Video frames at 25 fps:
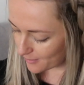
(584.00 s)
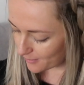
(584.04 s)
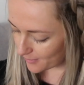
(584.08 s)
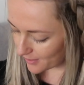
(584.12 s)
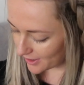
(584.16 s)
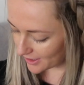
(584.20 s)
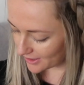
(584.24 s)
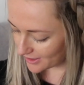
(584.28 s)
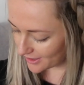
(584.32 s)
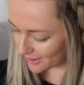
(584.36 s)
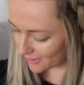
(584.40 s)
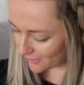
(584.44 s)

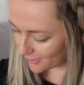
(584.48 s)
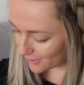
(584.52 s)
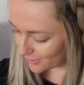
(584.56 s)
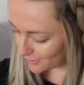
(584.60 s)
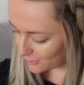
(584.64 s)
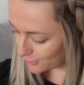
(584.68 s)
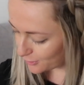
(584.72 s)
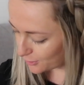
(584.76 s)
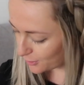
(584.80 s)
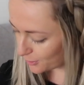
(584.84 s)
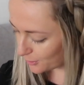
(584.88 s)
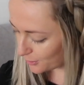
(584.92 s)
but there is
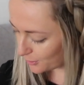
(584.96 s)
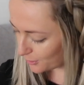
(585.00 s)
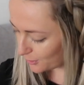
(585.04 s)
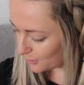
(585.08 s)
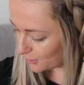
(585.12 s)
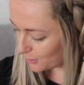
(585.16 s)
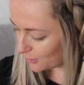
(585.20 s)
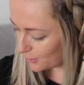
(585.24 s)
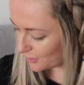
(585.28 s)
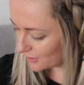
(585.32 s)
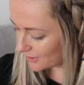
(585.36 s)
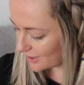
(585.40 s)

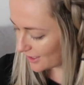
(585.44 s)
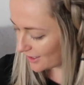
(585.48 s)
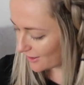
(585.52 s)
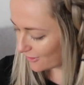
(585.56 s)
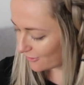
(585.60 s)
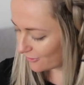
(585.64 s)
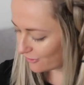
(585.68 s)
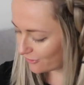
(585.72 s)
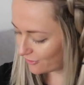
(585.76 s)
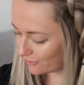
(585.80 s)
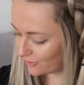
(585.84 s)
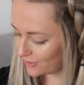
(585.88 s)
two that
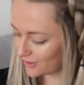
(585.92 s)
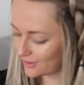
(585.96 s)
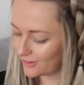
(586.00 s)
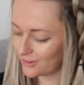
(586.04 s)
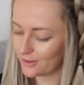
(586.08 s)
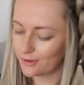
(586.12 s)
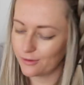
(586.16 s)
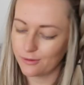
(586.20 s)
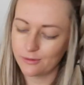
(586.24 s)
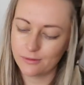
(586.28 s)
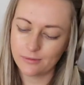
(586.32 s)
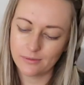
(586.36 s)
are physical